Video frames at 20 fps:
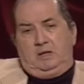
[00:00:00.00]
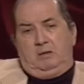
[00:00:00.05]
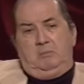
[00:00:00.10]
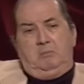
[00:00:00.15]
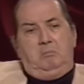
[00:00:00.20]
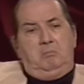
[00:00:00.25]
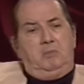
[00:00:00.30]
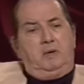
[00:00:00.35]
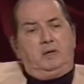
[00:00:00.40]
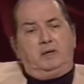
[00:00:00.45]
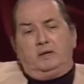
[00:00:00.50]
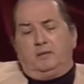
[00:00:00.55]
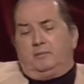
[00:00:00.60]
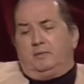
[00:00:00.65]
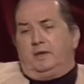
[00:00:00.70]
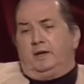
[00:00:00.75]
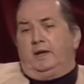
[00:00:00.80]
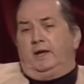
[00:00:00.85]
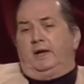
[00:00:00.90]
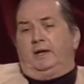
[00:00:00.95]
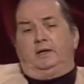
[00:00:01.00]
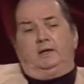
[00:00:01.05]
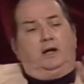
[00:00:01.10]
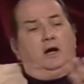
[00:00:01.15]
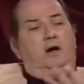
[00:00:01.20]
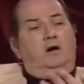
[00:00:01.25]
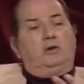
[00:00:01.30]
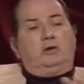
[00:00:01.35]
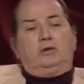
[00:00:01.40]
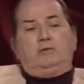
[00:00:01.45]
middle of the night,
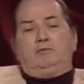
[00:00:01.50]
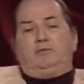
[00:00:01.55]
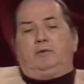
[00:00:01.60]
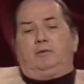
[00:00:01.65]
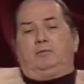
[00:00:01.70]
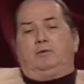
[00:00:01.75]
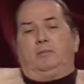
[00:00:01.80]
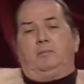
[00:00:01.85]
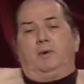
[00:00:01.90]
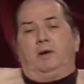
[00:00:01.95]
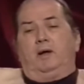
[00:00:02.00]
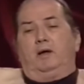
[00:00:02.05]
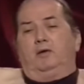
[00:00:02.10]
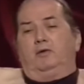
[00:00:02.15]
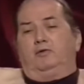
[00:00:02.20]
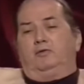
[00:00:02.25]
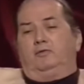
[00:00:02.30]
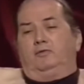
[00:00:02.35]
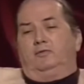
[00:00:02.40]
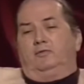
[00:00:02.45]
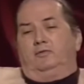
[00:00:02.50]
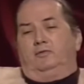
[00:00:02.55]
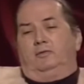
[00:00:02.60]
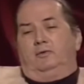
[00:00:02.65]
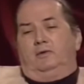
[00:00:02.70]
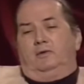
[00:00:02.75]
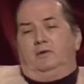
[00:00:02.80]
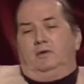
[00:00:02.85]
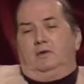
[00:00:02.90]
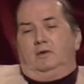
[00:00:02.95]
150 miles
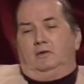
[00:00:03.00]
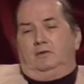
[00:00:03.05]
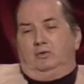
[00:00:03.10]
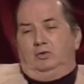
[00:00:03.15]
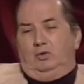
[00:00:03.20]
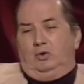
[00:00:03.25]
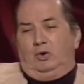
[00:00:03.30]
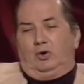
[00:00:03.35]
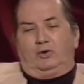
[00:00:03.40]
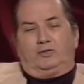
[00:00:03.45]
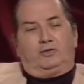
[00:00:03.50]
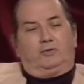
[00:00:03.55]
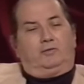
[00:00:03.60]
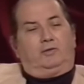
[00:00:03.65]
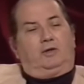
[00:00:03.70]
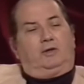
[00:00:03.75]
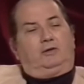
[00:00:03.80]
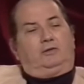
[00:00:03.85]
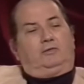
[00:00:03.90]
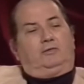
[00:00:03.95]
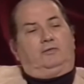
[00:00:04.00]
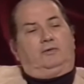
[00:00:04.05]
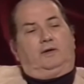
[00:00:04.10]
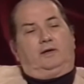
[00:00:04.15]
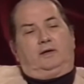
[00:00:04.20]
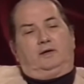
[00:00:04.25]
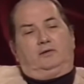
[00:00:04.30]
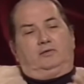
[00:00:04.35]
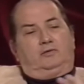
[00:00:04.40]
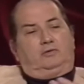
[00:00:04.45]
north of Las
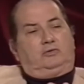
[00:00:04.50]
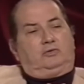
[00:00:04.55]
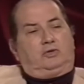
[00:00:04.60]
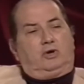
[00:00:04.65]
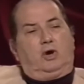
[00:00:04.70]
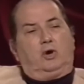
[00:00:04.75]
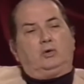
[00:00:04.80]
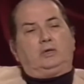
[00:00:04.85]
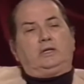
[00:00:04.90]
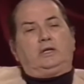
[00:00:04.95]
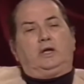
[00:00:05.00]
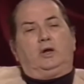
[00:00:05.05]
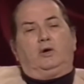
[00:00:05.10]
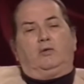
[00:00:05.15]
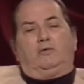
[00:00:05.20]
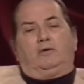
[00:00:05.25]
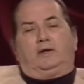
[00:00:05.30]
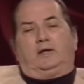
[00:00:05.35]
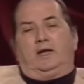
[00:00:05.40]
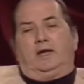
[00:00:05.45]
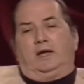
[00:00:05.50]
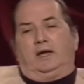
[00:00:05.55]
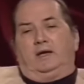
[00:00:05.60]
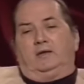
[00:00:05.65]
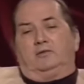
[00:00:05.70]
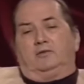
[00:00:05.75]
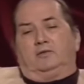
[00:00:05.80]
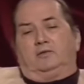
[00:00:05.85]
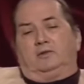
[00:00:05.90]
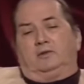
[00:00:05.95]
Vegas, totally
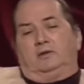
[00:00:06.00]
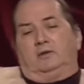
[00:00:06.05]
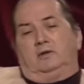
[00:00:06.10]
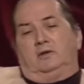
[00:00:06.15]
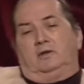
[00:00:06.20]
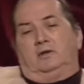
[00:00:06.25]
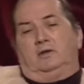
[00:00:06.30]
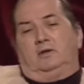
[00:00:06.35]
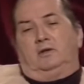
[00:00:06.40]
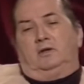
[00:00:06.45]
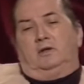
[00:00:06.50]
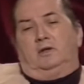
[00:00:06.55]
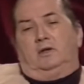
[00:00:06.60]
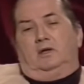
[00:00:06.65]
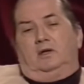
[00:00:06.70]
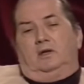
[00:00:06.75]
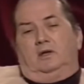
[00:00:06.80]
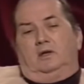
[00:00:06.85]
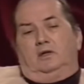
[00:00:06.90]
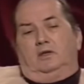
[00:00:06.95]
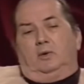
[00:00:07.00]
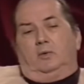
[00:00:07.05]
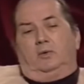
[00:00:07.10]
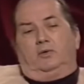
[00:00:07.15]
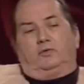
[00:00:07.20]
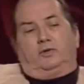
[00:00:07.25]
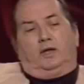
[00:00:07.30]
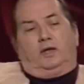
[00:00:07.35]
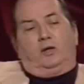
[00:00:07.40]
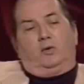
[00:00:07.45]
overcast. There
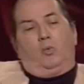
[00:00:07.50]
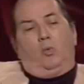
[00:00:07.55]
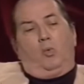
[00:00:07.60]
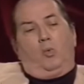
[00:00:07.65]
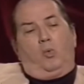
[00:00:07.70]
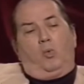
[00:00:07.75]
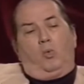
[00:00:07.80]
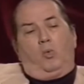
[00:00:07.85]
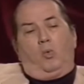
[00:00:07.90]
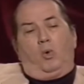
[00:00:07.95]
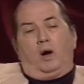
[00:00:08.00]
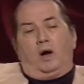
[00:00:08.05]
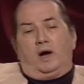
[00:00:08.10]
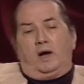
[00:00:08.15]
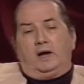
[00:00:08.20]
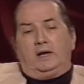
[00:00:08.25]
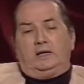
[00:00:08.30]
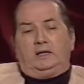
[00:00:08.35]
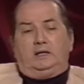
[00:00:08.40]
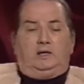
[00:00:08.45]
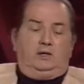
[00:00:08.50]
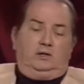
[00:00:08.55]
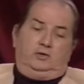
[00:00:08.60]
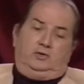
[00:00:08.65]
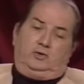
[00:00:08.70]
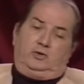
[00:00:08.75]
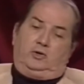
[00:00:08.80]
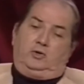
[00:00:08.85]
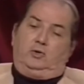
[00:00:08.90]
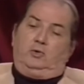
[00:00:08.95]
was a wide
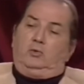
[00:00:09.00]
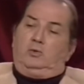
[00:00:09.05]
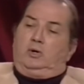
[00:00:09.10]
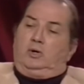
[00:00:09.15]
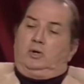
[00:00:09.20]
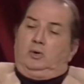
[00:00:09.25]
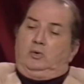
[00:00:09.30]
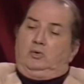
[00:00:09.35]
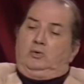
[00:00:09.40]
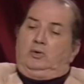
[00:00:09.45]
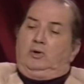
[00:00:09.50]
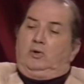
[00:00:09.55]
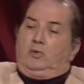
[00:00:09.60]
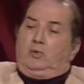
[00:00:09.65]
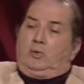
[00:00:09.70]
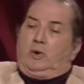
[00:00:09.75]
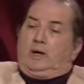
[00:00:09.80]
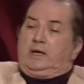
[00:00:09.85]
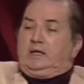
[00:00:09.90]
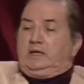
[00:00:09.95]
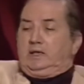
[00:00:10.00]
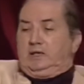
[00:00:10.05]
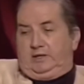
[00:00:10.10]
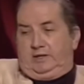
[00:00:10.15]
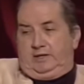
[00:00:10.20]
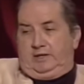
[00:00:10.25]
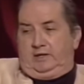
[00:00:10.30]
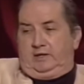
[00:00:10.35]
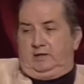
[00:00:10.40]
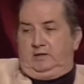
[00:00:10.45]
dirt road right
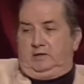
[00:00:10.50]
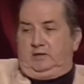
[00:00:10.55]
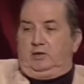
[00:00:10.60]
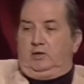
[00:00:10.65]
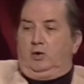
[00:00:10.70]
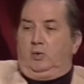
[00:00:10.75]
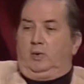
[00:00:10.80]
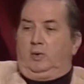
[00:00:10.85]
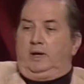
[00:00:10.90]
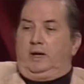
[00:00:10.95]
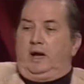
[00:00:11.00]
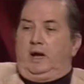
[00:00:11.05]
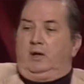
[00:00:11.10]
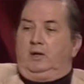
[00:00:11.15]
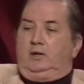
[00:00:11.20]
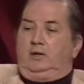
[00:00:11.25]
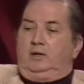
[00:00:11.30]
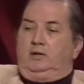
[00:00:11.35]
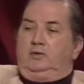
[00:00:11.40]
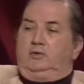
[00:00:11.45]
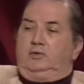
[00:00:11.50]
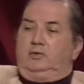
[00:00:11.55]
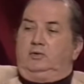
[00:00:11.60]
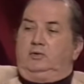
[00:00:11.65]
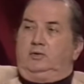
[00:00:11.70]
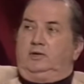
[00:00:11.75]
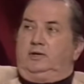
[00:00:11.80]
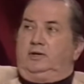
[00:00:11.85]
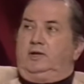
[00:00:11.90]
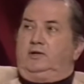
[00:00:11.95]
there going out into
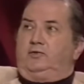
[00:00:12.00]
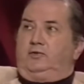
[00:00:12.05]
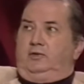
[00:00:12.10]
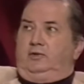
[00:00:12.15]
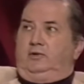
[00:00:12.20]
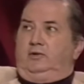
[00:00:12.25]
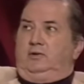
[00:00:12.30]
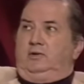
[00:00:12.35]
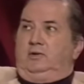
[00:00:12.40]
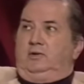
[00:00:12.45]
the desert.